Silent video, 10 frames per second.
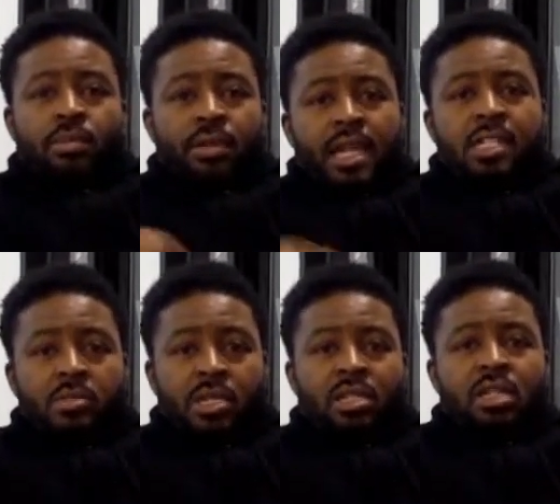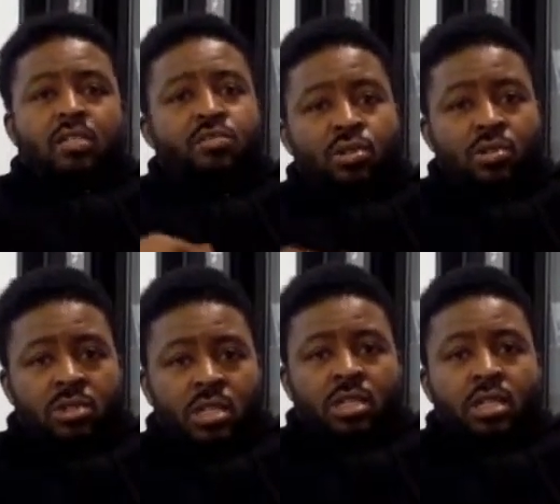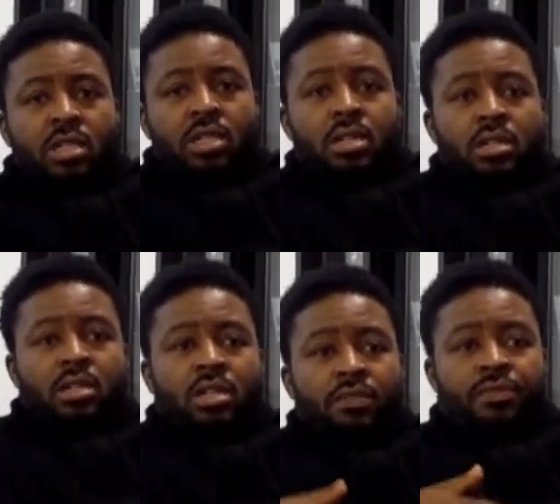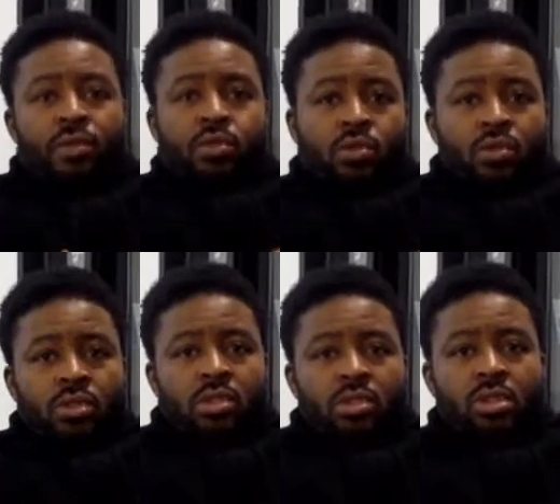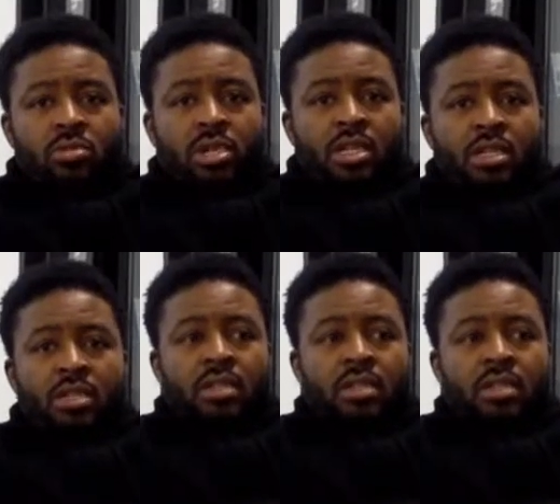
placement of music confused. You know what I mean?